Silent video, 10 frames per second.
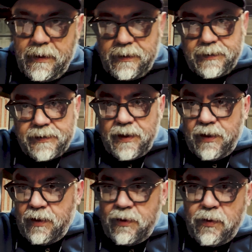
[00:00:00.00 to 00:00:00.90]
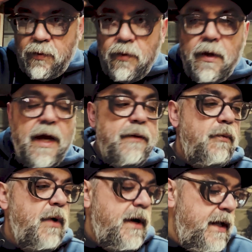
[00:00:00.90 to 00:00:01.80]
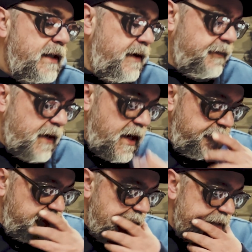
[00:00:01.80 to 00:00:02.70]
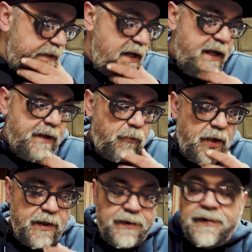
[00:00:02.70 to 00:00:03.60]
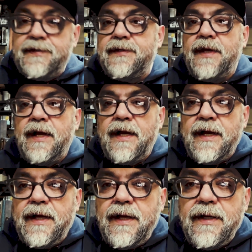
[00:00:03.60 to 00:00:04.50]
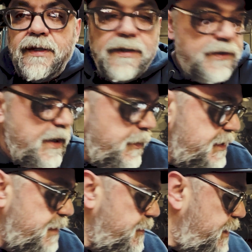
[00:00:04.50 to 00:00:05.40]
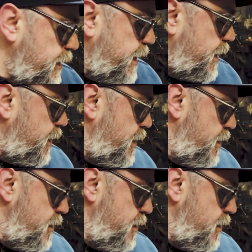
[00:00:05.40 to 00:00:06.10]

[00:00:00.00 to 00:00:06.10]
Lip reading: So where I left off last night was there were some clear